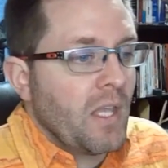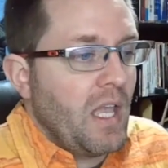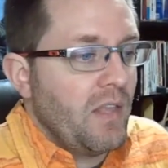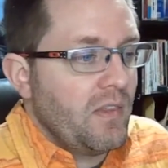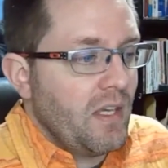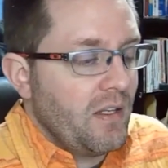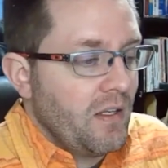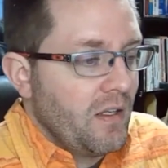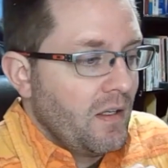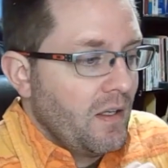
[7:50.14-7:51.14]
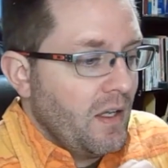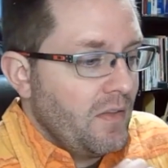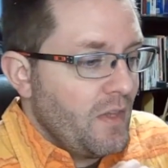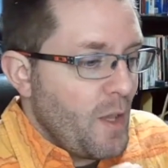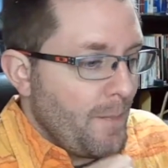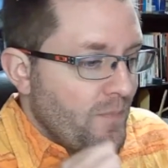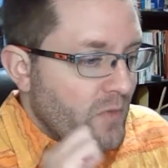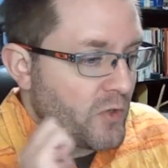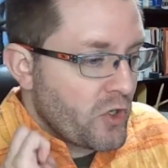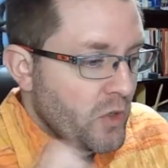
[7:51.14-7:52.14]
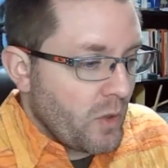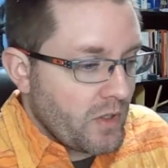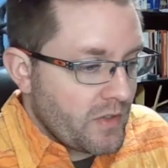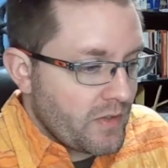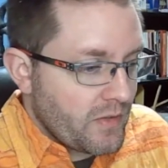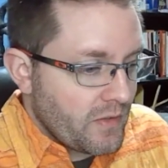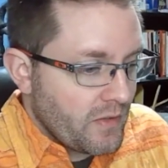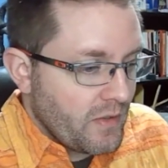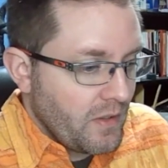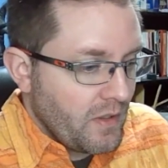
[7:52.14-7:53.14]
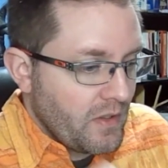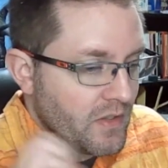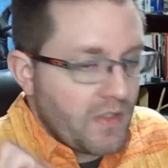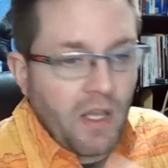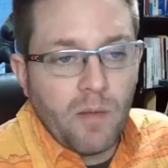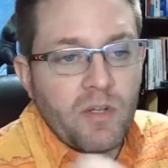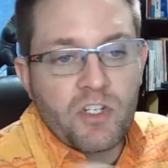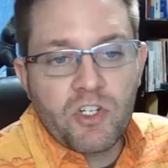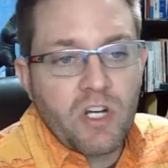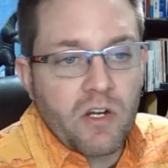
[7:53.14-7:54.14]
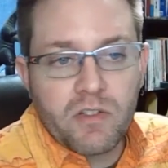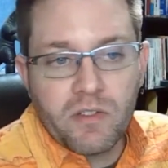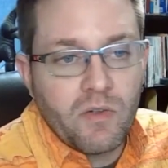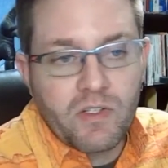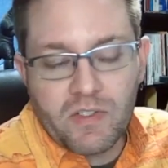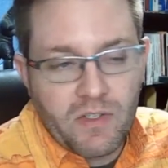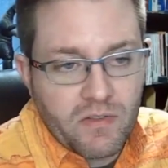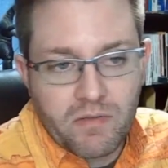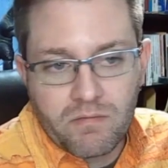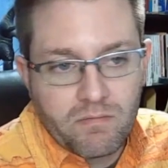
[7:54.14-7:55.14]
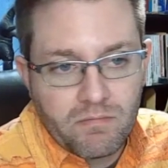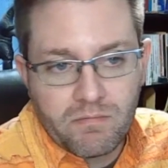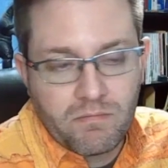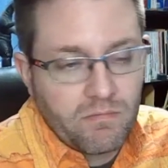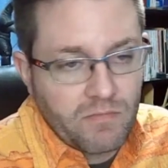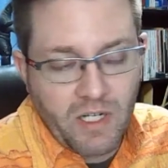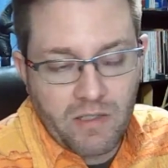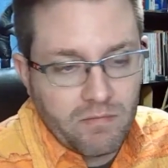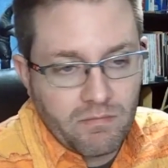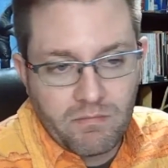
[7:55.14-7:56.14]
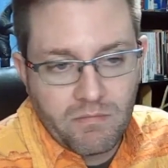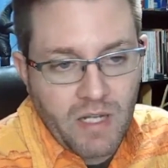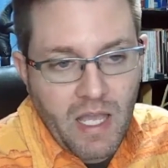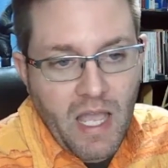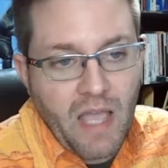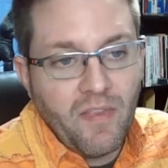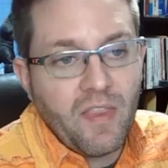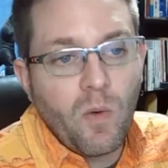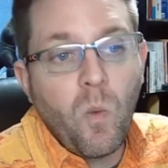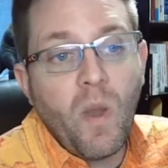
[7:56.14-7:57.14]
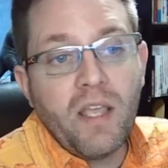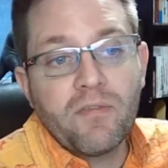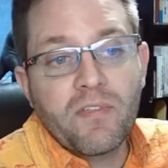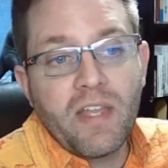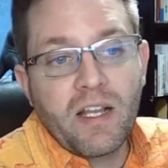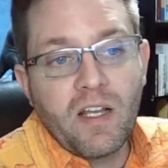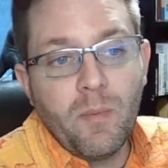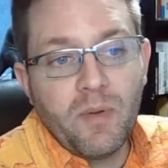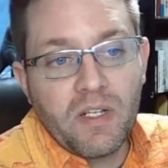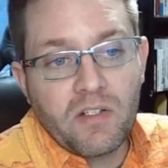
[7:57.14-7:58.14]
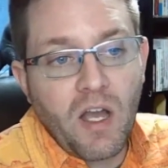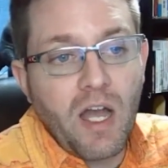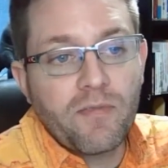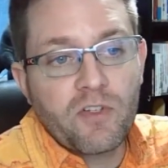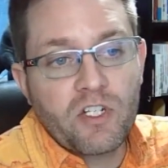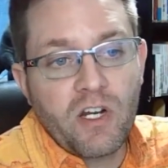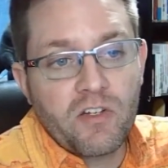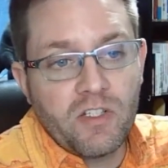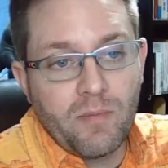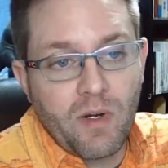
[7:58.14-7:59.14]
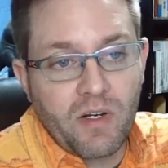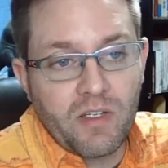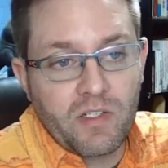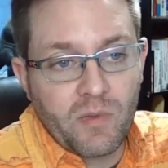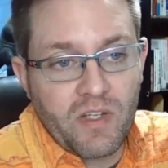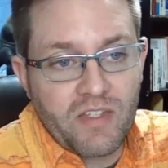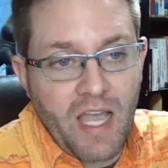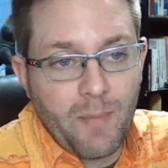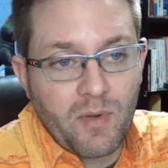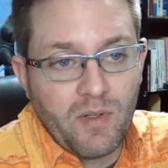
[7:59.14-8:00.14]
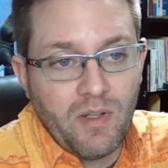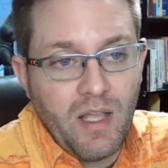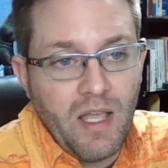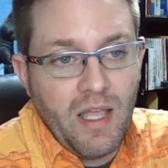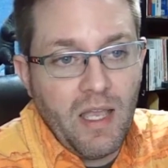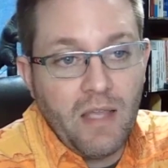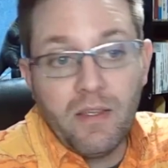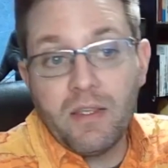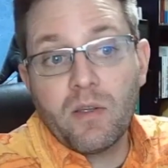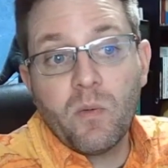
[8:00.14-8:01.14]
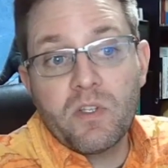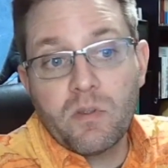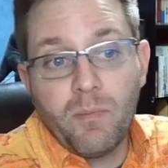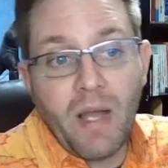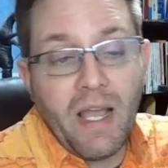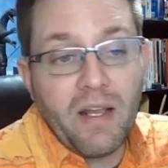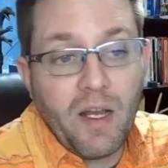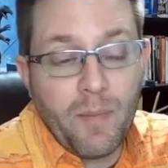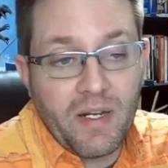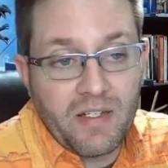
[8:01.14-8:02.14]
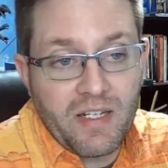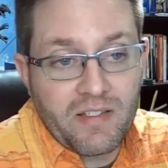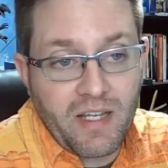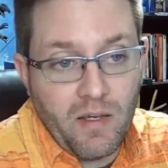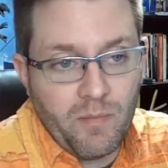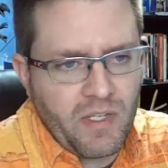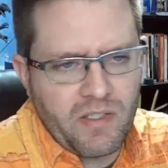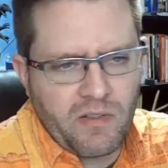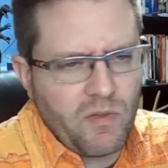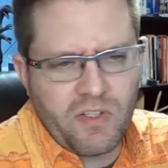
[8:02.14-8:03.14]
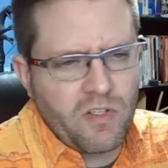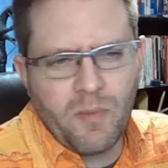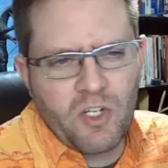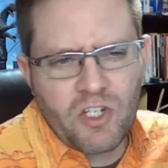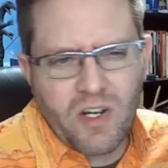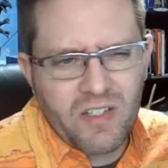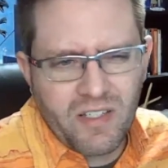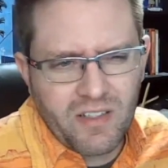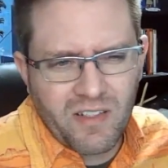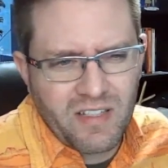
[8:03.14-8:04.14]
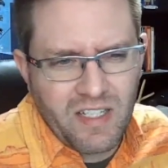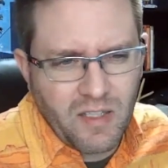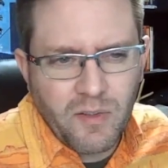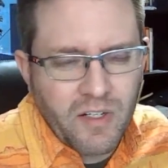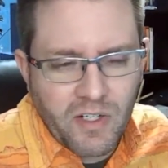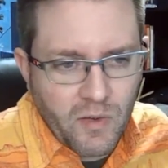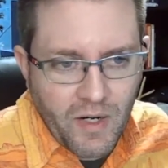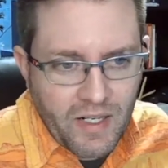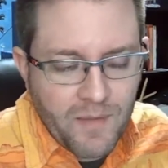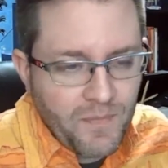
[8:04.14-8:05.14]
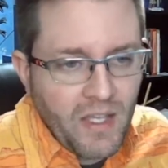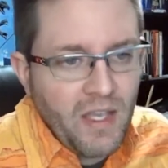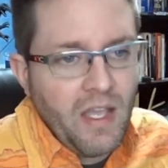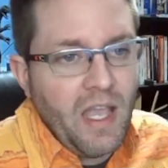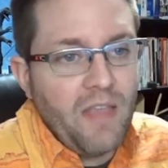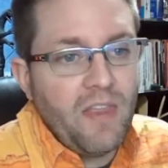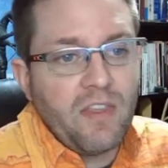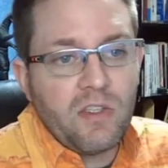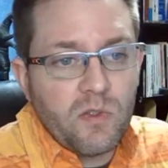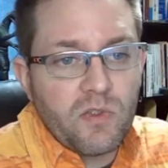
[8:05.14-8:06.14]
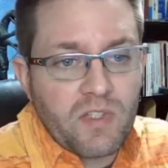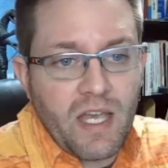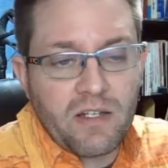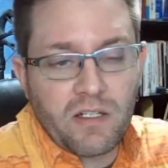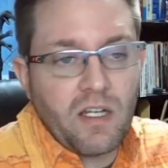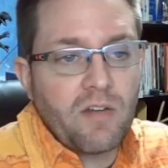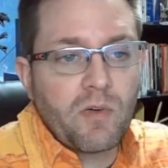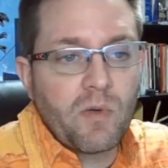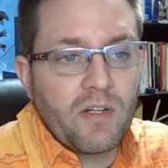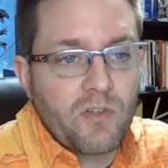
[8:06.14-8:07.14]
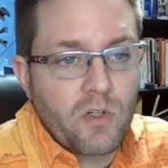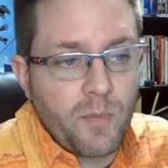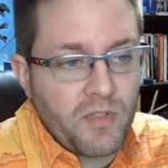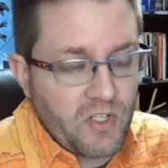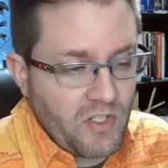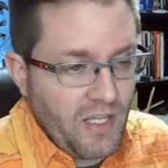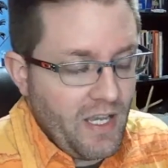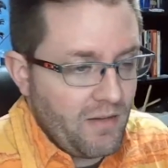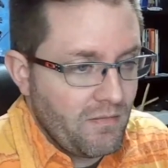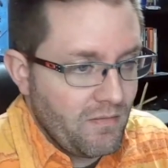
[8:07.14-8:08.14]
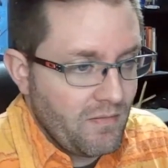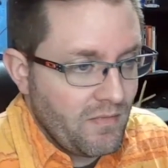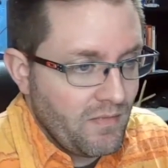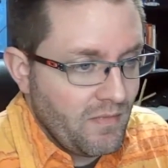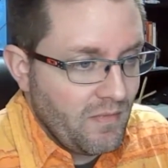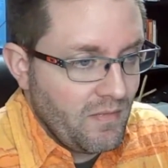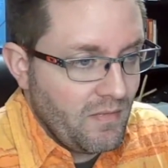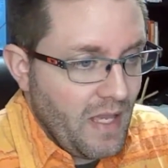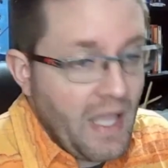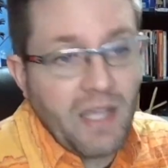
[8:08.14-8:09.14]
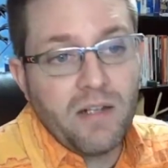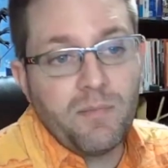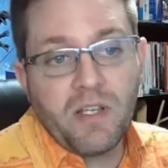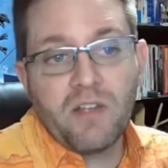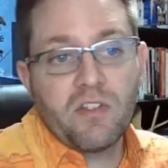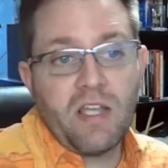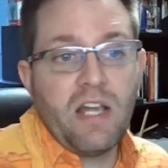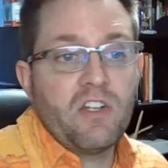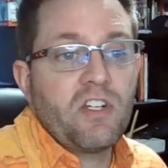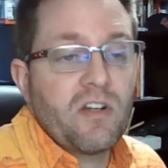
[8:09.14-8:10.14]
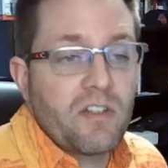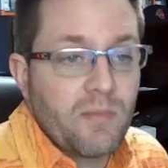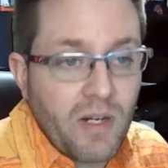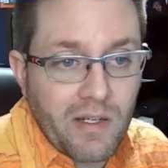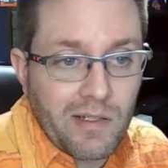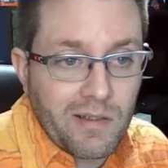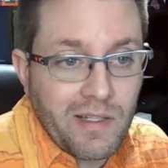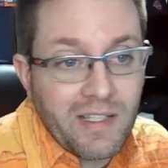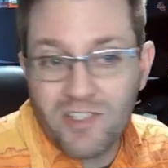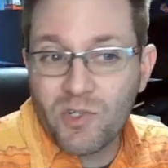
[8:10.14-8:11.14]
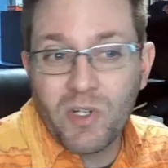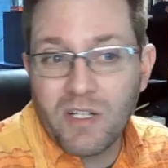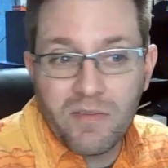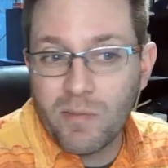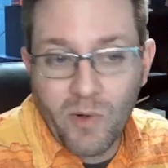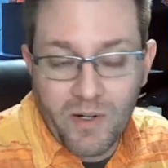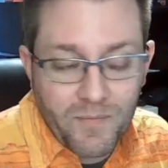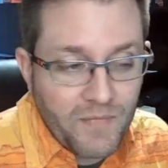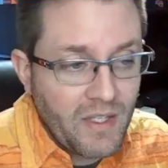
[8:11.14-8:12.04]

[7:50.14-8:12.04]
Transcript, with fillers: And that and that the shorts sell a bunch of shares that don't exist, right? And then they wait for that company to offer shares on the market to raise capital and then they're the ones who buy it up at a discount because there's always so many shares out there because they diluted it already. And then they use that to cover whatever short position they had. And because there's added shares to the market, then they can short it even more.